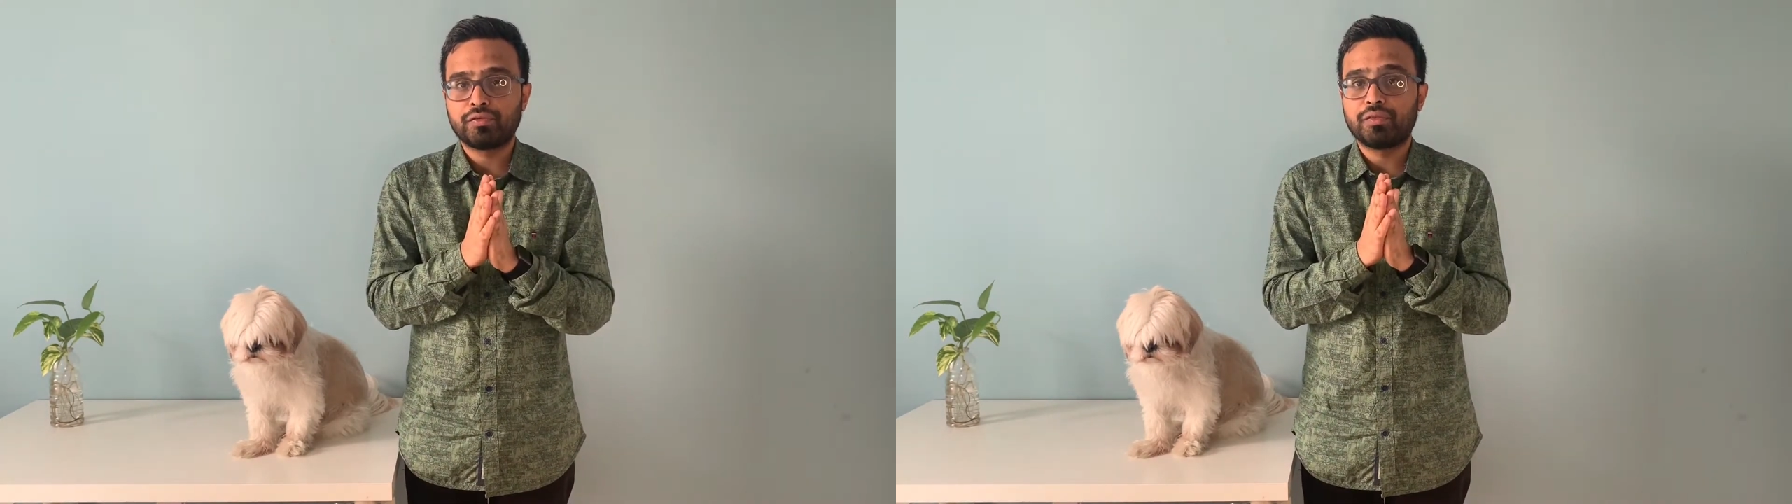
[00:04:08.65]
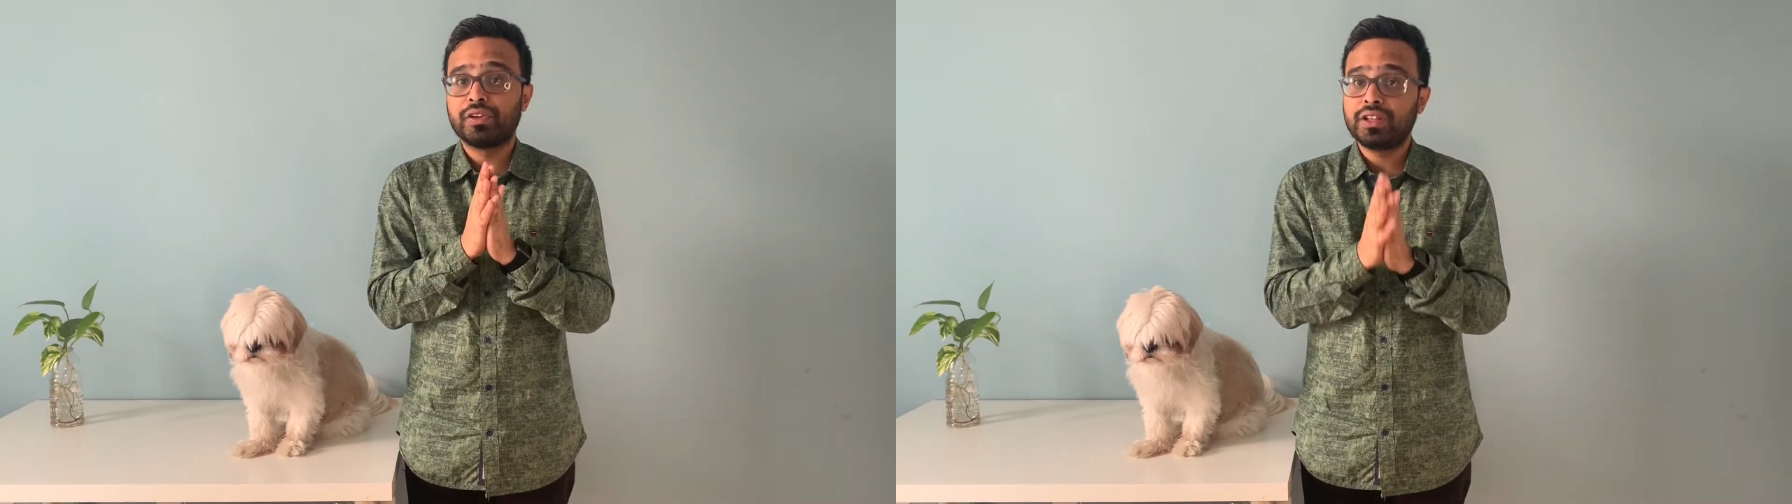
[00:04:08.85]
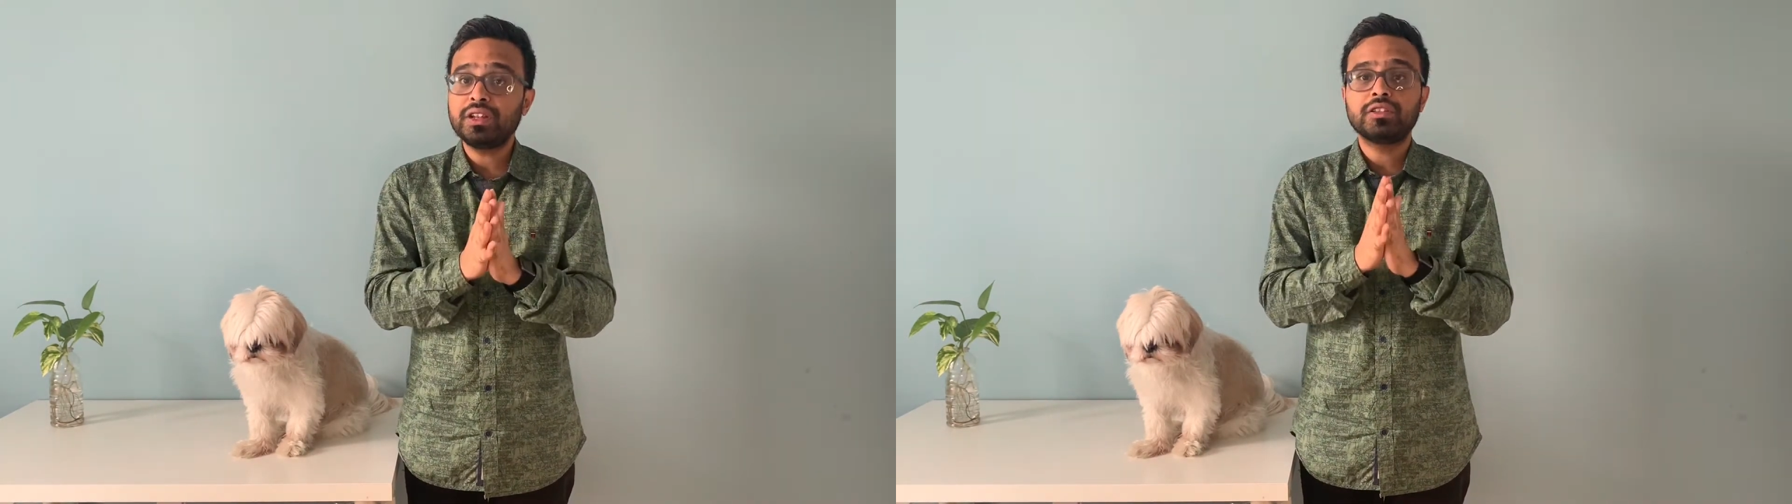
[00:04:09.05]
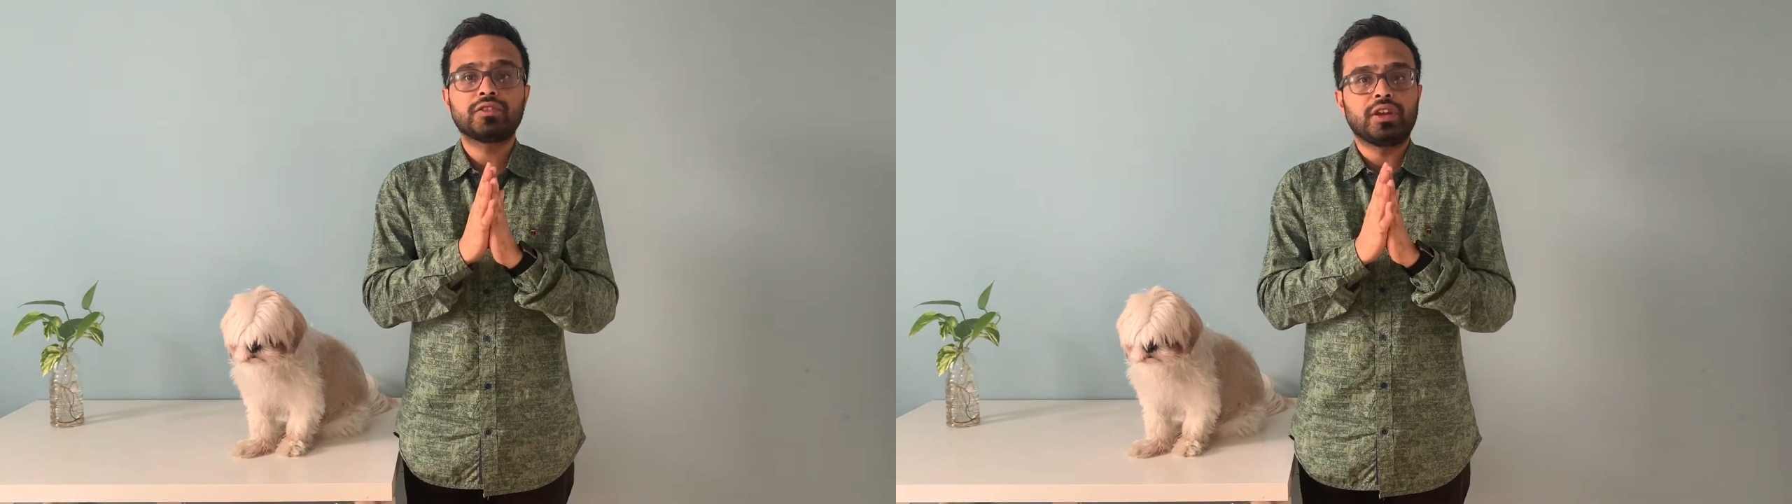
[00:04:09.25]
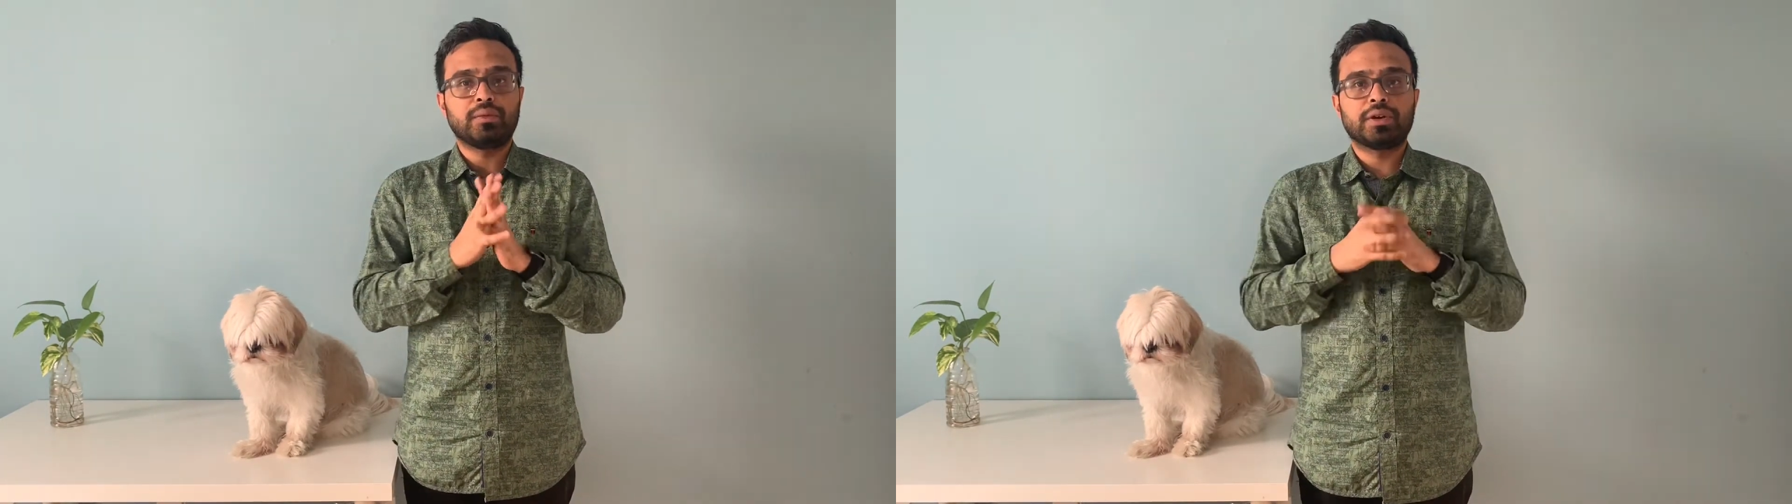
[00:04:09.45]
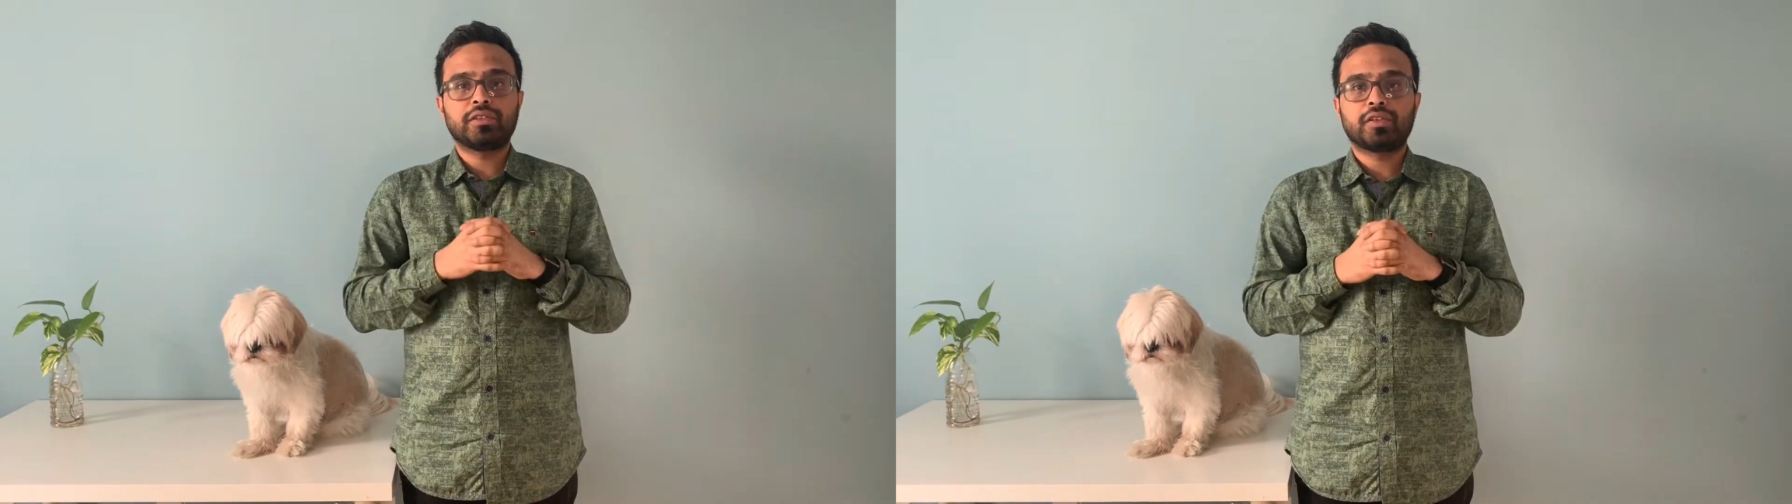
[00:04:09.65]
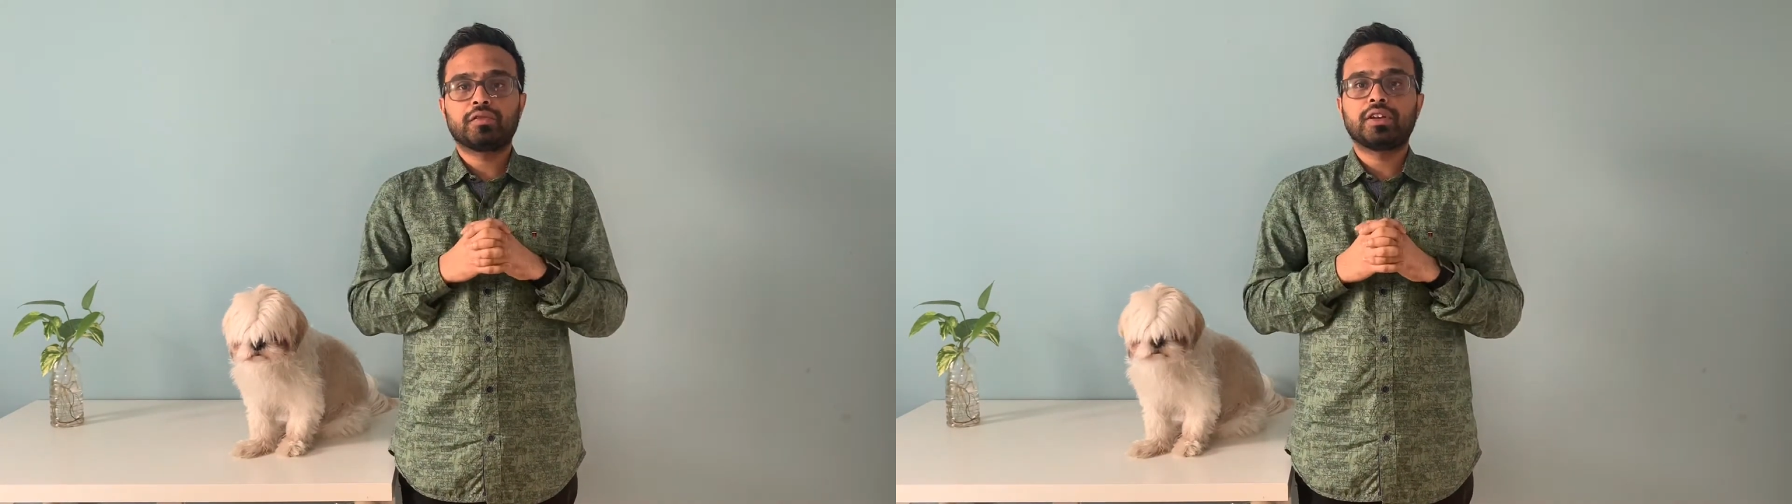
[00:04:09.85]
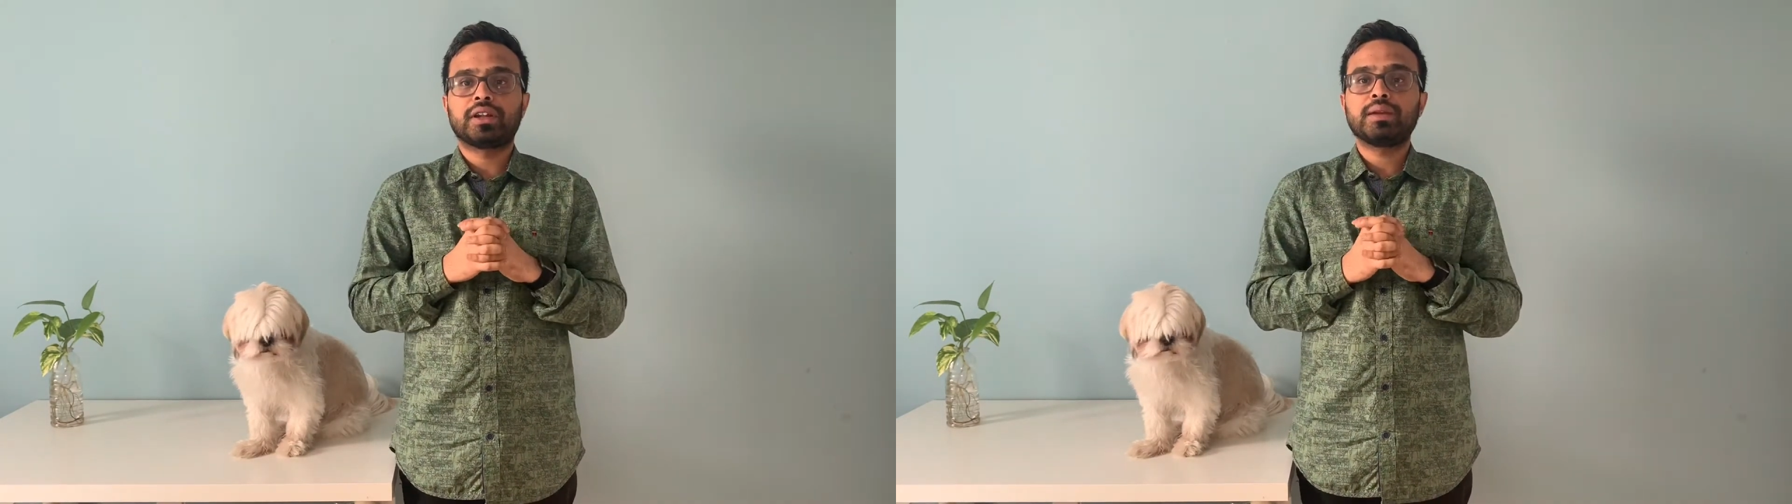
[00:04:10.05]
within 3 months of
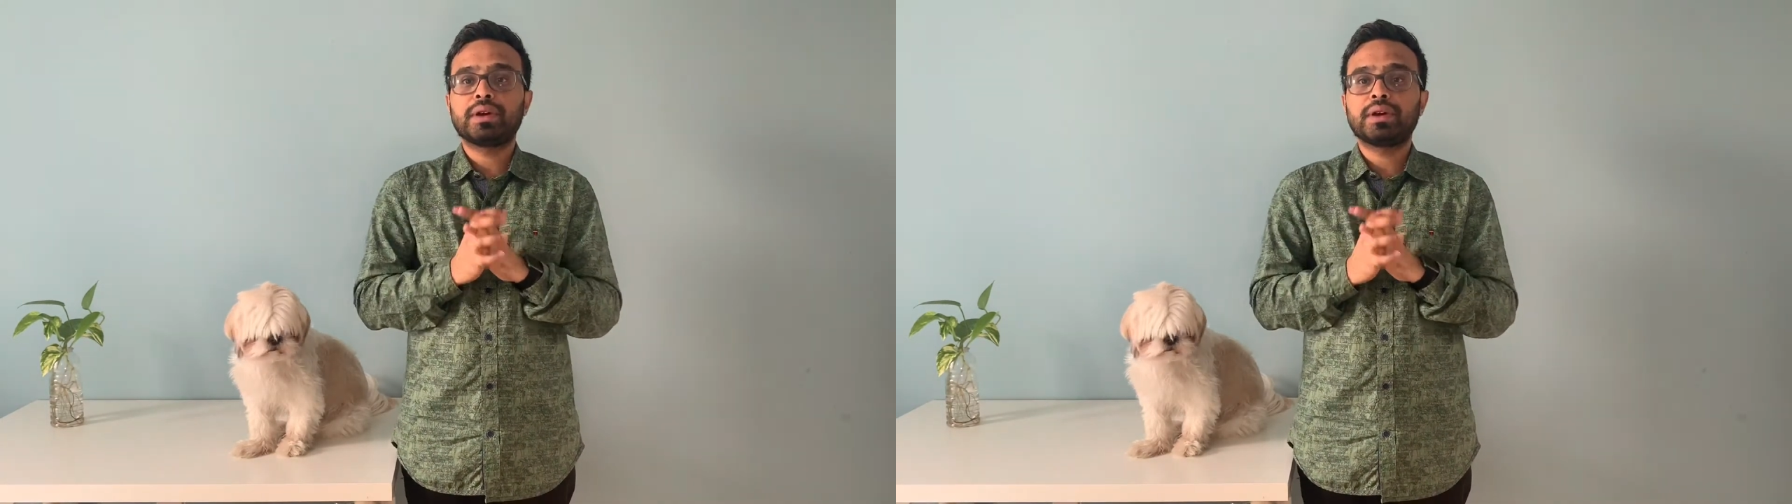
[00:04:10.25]
the time